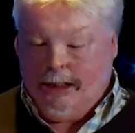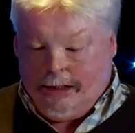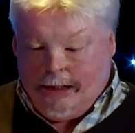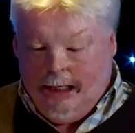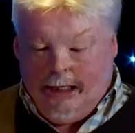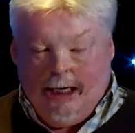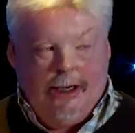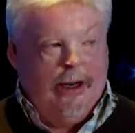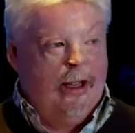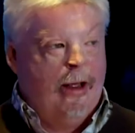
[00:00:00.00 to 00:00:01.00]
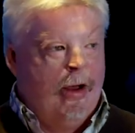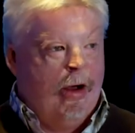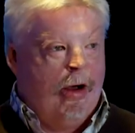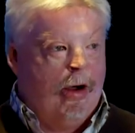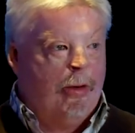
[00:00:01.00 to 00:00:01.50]
Slid in,
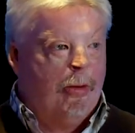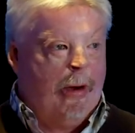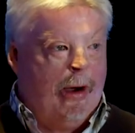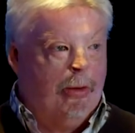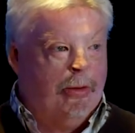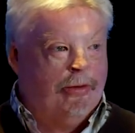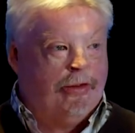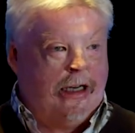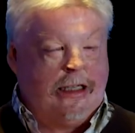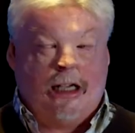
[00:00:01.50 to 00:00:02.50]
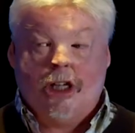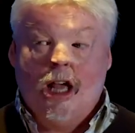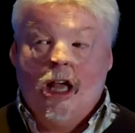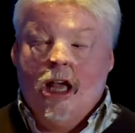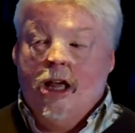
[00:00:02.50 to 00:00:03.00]
oh, wow,
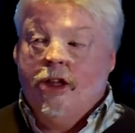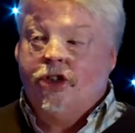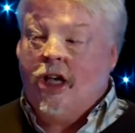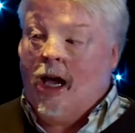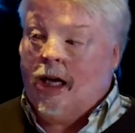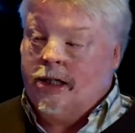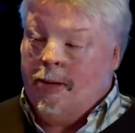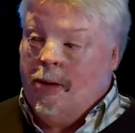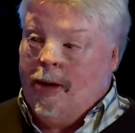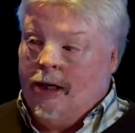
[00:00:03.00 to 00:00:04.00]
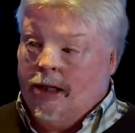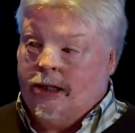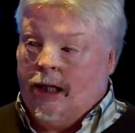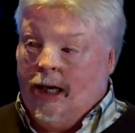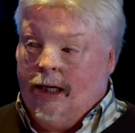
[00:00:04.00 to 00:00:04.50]
fantastic. The second time I went to
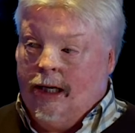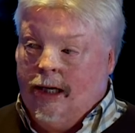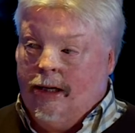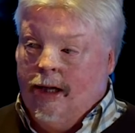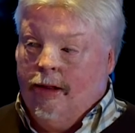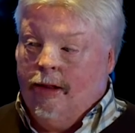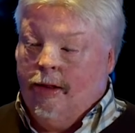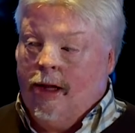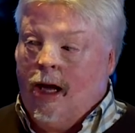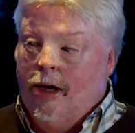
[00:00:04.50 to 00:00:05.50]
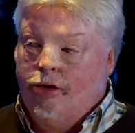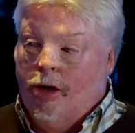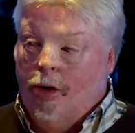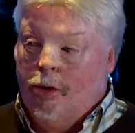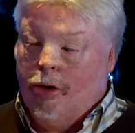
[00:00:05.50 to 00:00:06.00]
slide in it, the
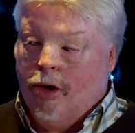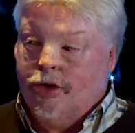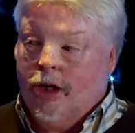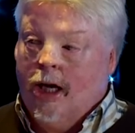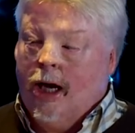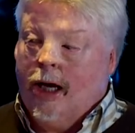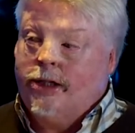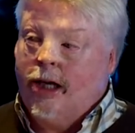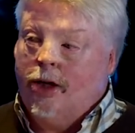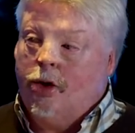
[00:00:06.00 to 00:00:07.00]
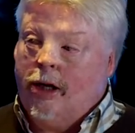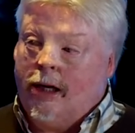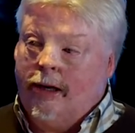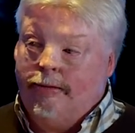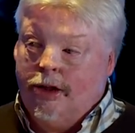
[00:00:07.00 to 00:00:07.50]
hydrochloros had taken all
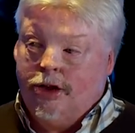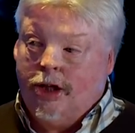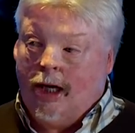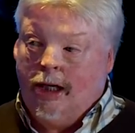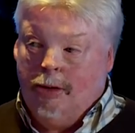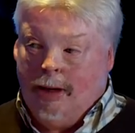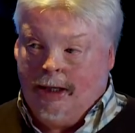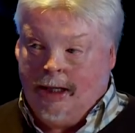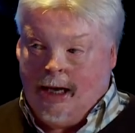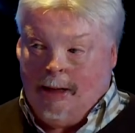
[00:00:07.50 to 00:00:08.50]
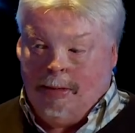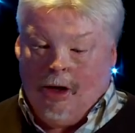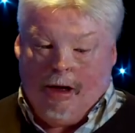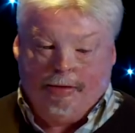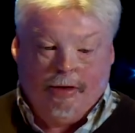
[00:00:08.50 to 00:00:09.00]
that lovely shiny white
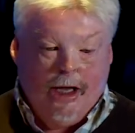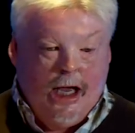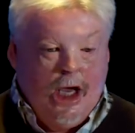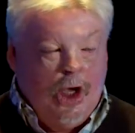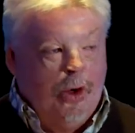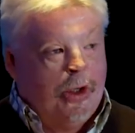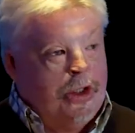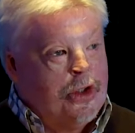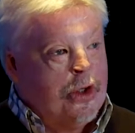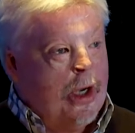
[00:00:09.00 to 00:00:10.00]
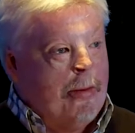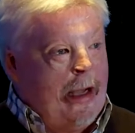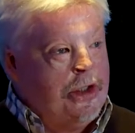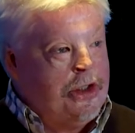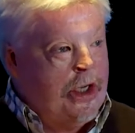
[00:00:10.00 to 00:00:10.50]
enamel off. You could have struck
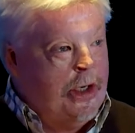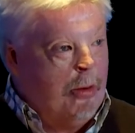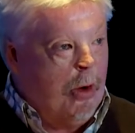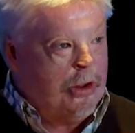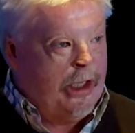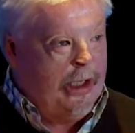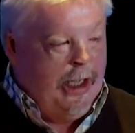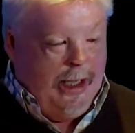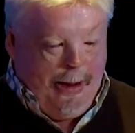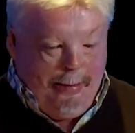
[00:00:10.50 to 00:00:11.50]
matches underwater.